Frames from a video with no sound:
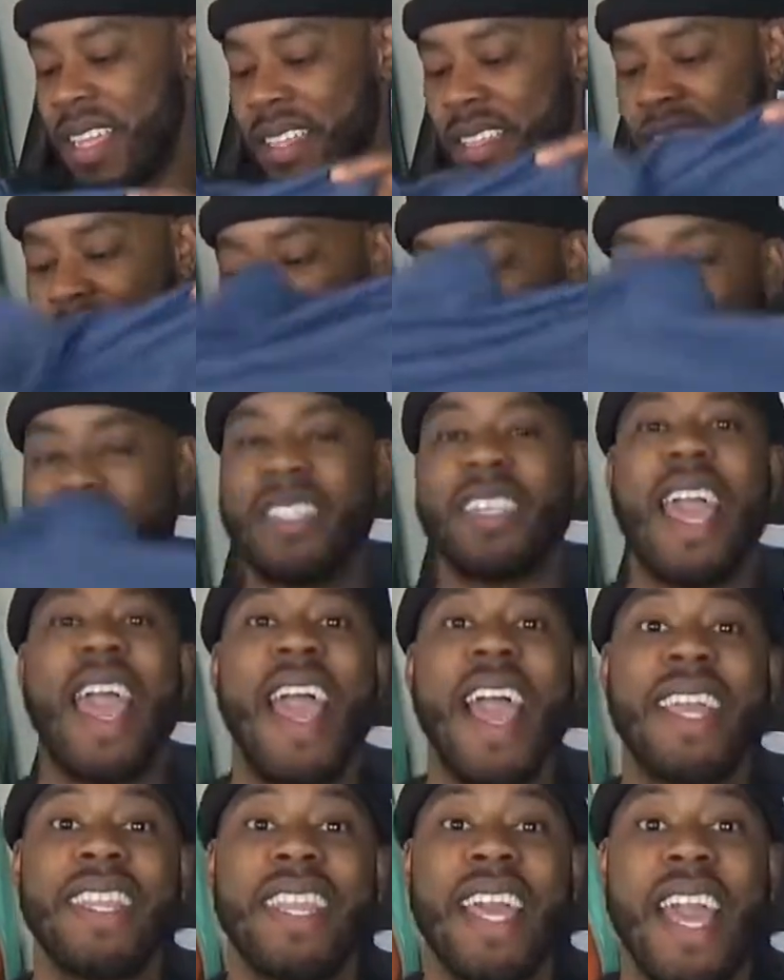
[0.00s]
So let's
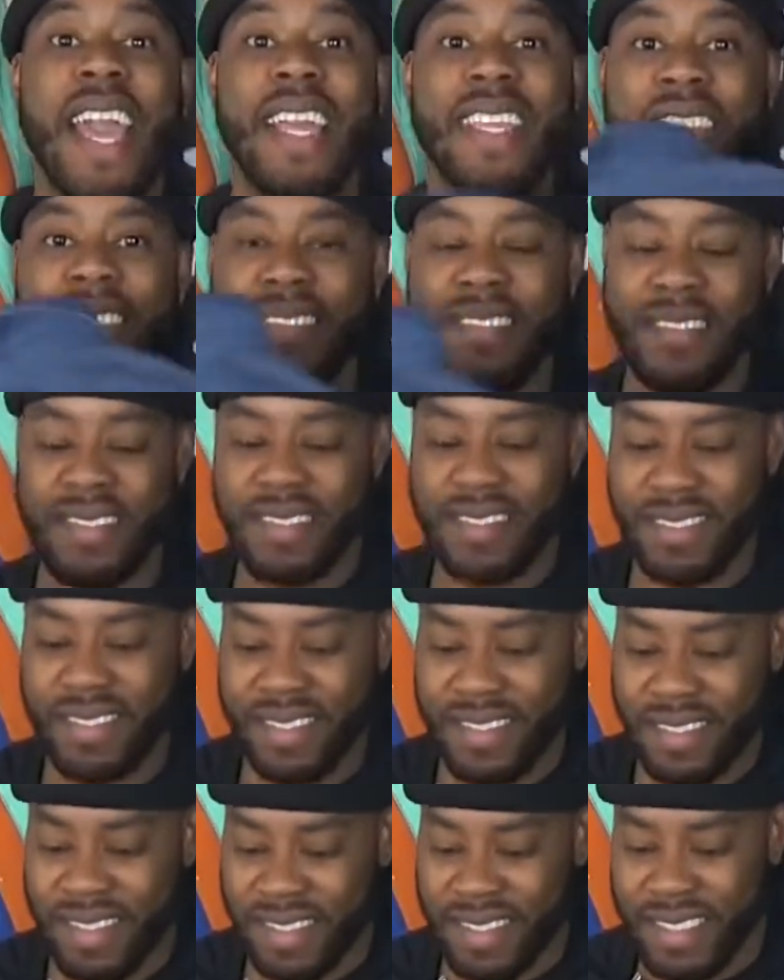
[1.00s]
add that
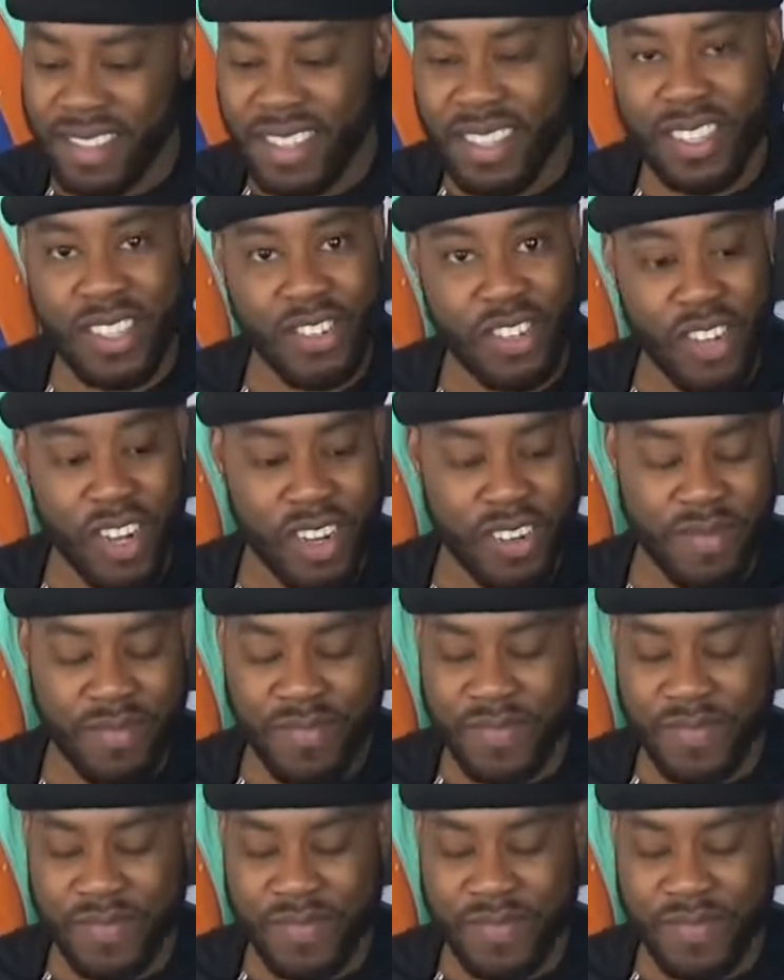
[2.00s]
to the shirt.